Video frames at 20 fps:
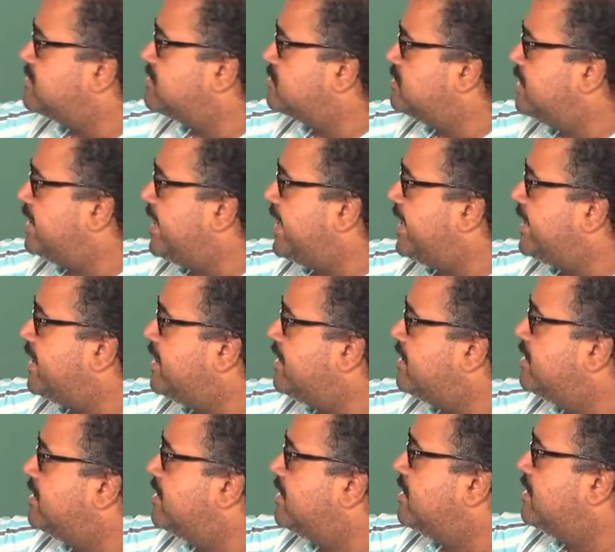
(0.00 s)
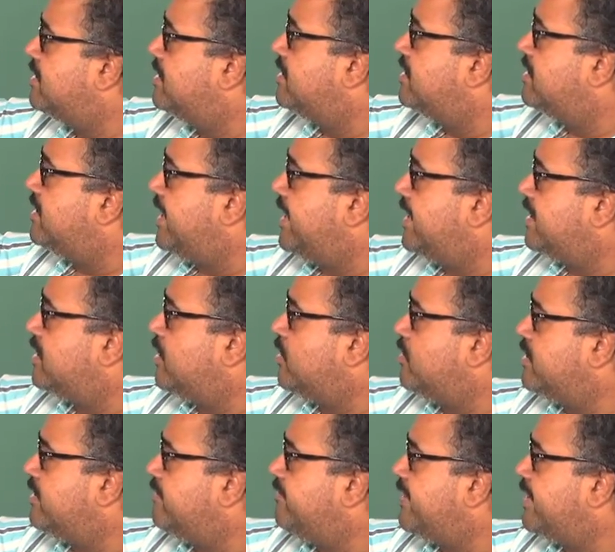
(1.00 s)
through the data, right,
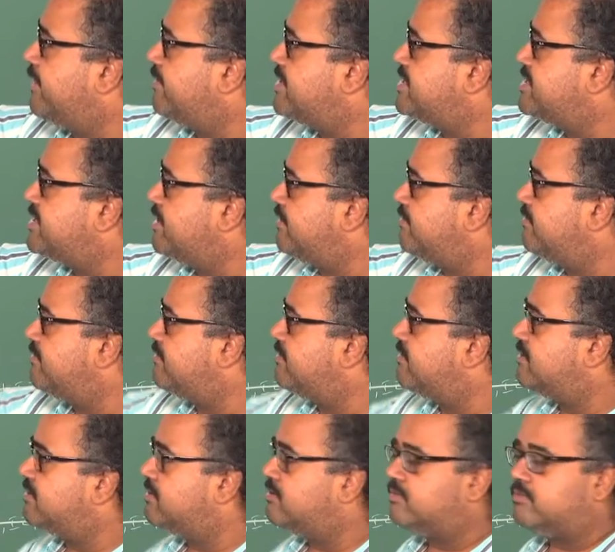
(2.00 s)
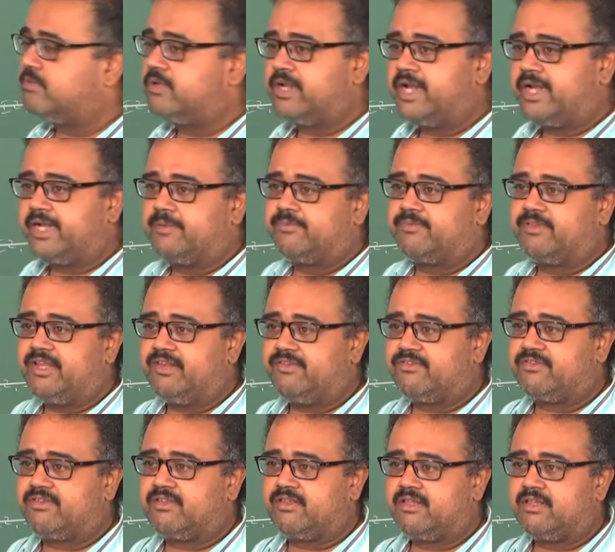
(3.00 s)
count the frequency of one item
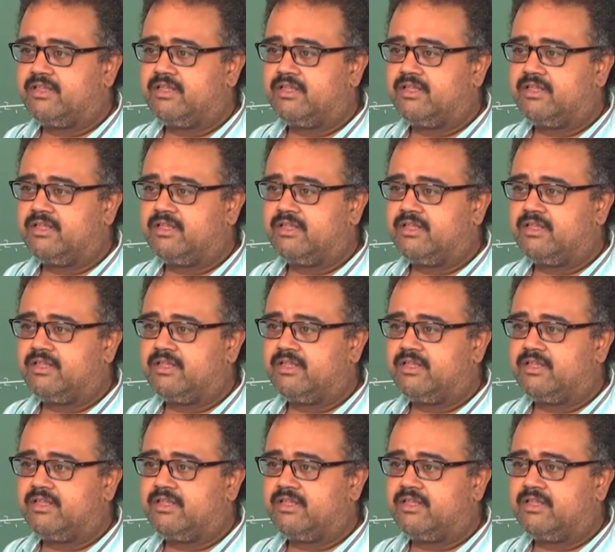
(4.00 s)
sets,